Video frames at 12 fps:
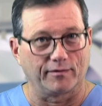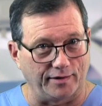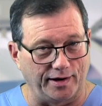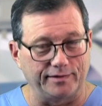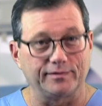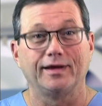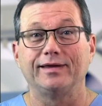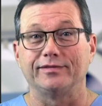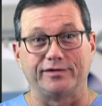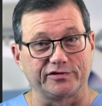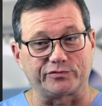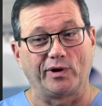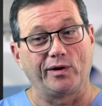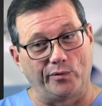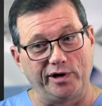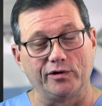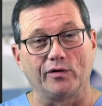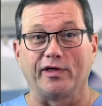right? This way
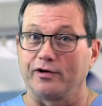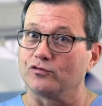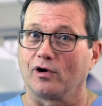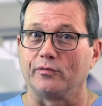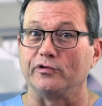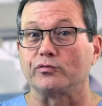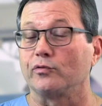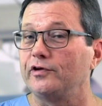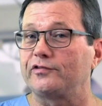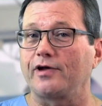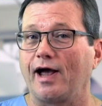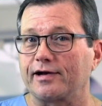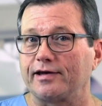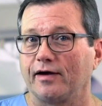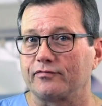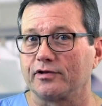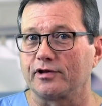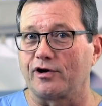we know that drawer was restocked
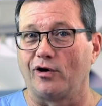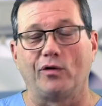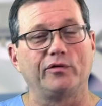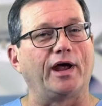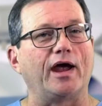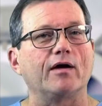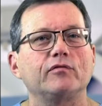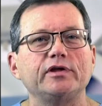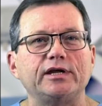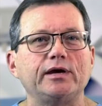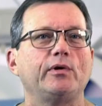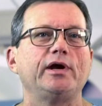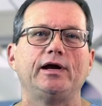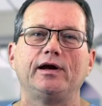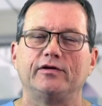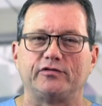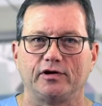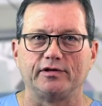after the code, everything we
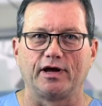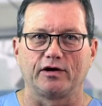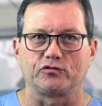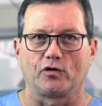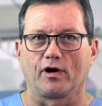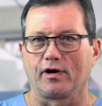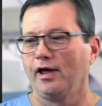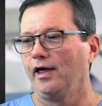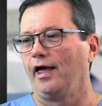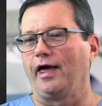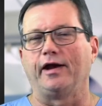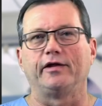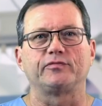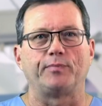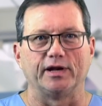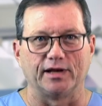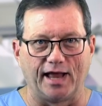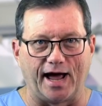need is in that drawer, and it's
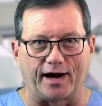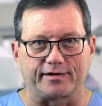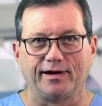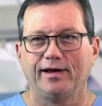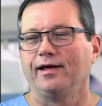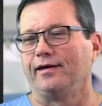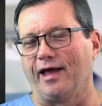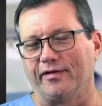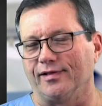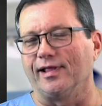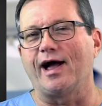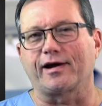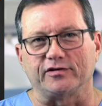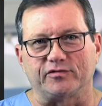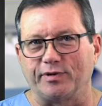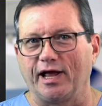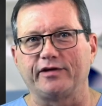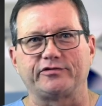been locked. Now the lock
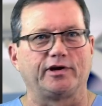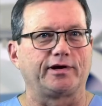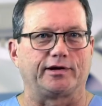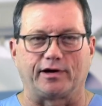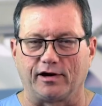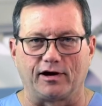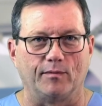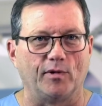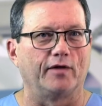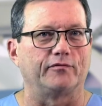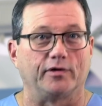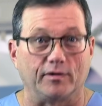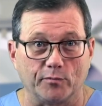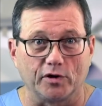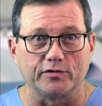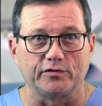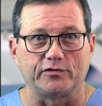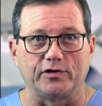is plastic, it can come off in an
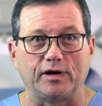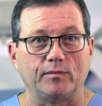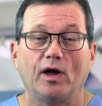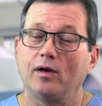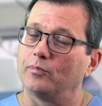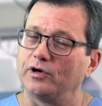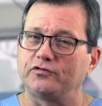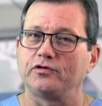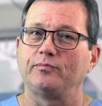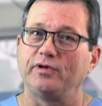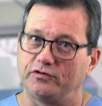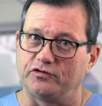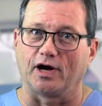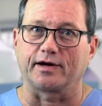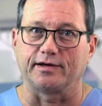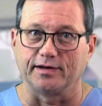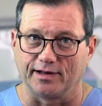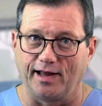emergency, but it should be
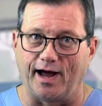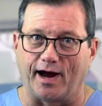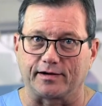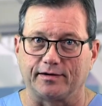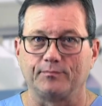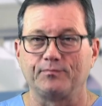checked and locked.